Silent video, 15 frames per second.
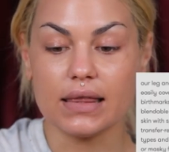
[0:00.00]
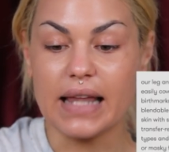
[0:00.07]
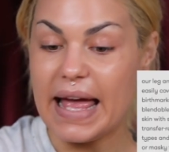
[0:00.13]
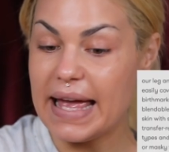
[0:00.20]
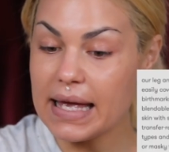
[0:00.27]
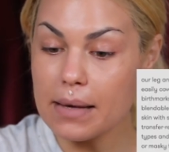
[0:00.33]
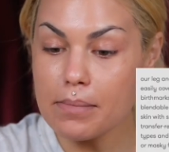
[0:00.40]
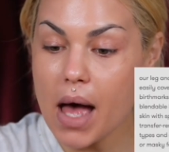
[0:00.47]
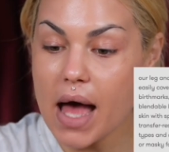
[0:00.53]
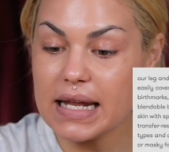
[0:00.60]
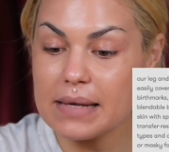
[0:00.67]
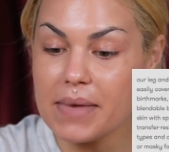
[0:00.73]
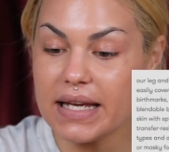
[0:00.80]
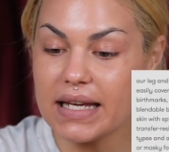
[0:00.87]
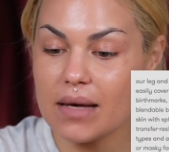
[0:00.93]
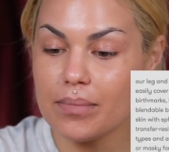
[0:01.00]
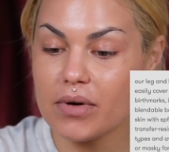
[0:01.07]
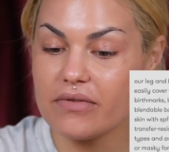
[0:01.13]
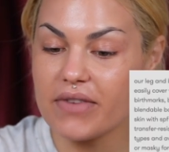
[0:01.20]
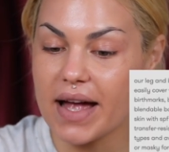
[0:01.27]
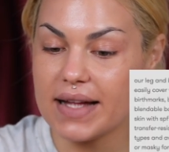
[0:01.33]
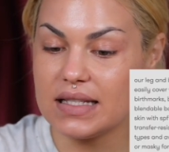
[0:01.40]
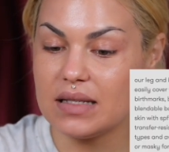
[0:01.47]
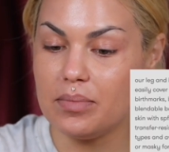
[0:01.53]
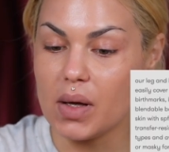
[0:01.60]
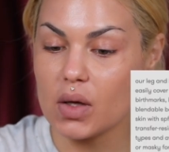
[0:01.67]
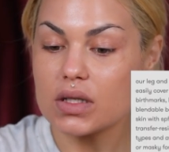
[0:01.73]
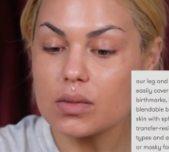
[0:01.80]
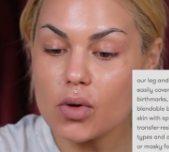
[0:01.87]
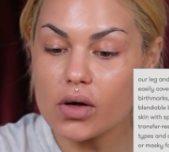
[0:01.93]
Leg and body makeup provides
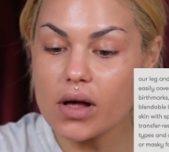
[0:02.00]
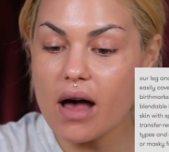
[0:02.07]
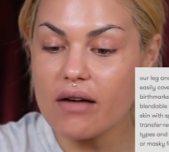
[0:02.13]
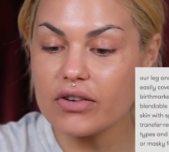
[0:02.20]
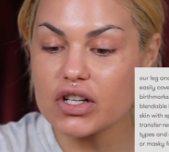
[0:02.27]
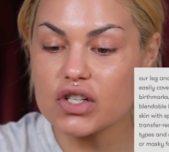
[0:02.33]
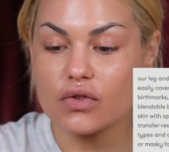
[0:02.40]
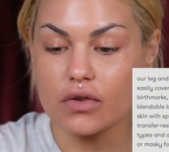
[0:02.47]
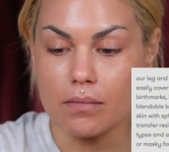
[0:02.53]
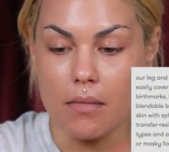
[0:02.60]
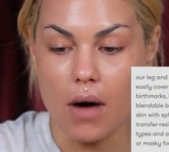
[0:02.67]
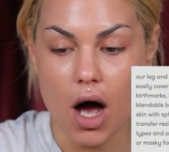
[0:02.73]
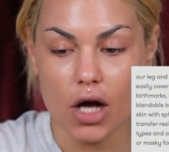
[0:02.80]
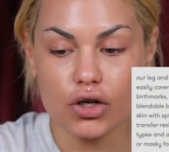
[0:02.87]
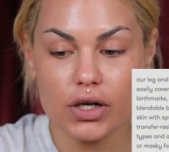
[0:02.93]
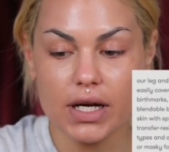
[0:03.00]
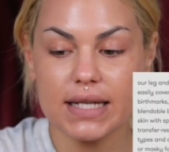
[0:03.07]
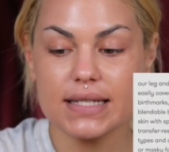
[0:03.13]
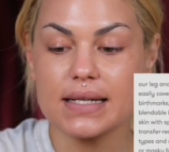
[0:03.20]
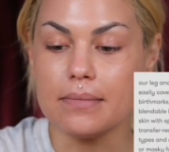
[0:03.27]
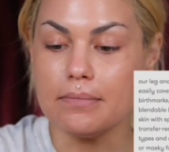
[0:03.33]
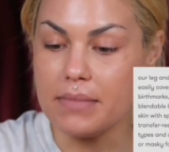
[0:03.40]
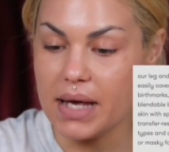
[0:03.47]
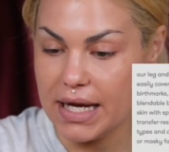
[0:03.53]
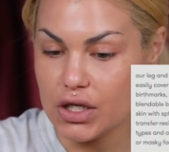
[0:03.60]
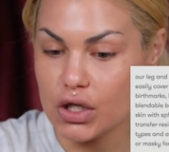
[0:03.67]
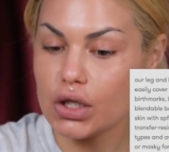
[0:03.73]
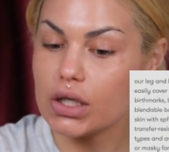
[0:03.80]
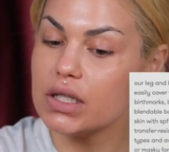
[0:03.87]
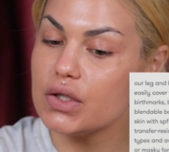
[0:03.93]
buildable coverage for moderate to
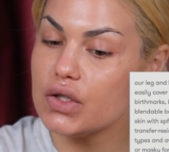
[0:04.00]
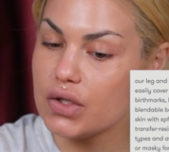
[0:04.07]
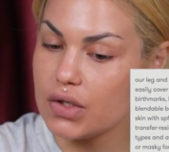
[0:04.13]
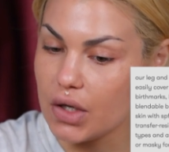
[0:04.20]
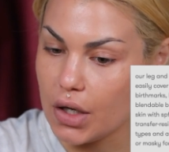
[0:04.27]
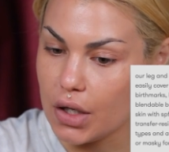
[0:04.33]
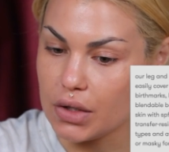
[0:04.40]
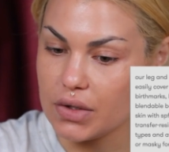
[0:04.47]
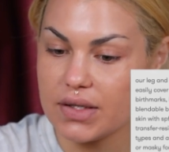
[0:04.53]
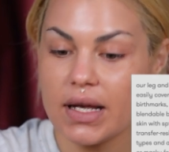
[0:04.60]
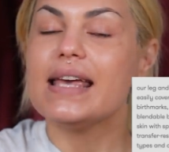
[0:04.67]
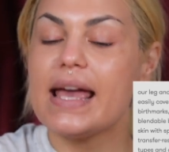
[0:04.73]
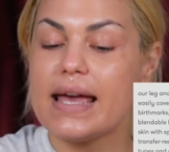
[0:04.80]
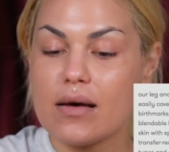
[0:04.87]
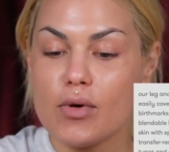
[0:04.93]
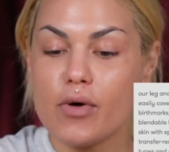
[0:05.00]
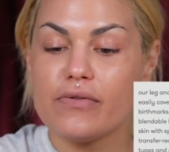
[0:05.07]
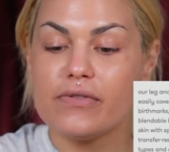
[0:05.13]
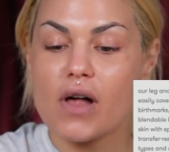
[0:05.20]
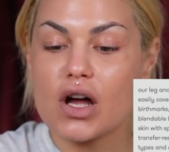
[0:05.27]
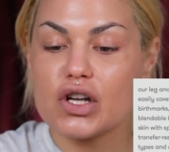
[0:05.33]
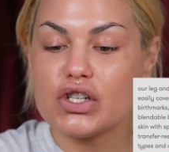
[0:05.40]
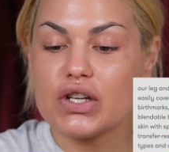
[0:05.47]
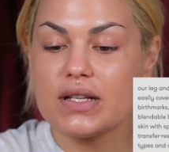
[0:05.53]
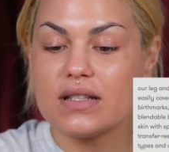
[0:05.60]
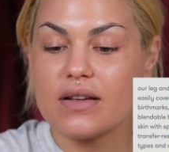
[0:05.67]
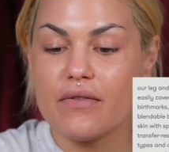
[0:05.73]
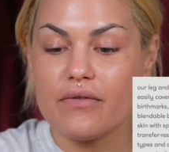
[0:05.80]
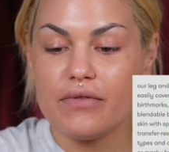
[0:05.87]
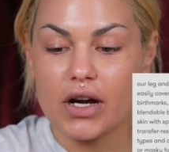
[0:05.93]
major concerns,
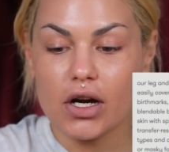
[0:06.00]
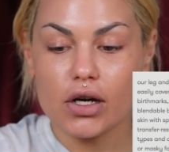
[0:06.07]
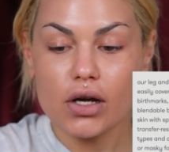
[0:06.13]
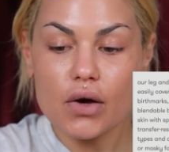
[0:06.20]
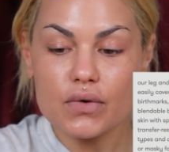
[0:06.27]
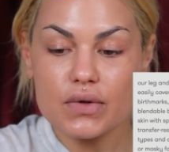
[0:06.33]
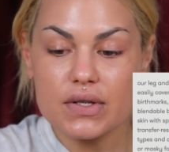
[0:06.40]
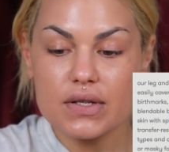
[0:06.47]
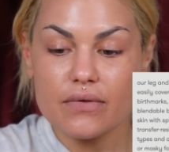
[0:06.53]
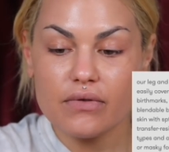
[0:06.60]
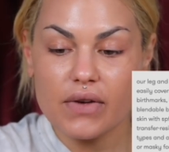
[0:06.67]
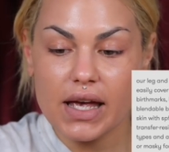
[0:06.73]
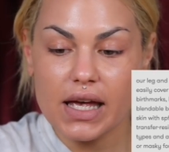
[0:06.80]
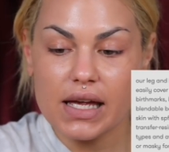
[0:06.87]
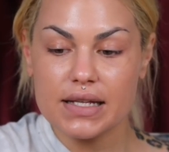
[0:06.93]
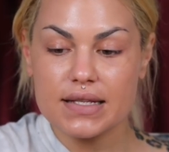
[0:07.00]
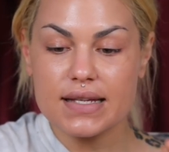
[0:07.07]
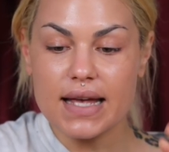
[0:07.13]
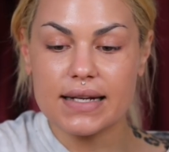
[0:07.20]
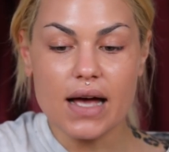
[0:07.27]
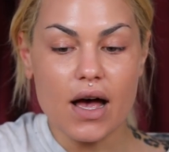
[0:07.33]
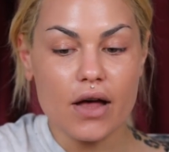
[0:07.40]
camouflages varicose veins and